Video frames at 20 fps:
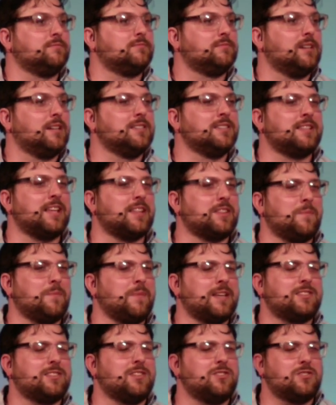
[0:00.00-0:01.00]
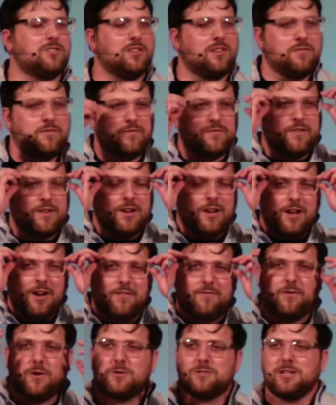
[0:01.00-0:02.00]
Isn't that the message of, of
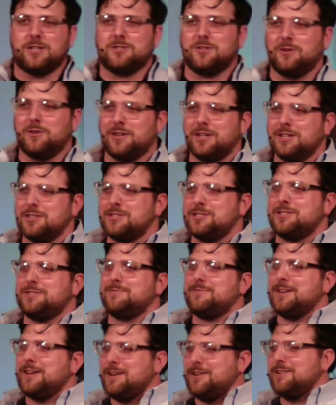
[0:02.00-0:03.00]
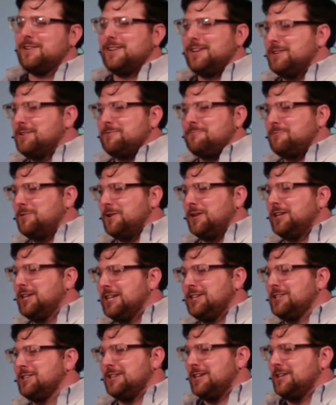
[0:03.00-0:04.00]
1 Thessalonians, really,
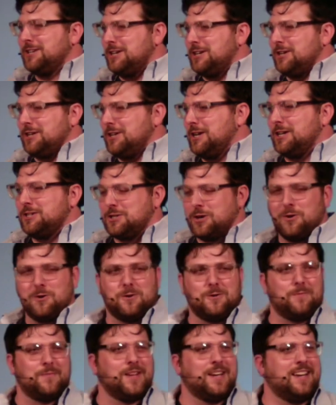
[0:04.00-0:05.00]
in, in total?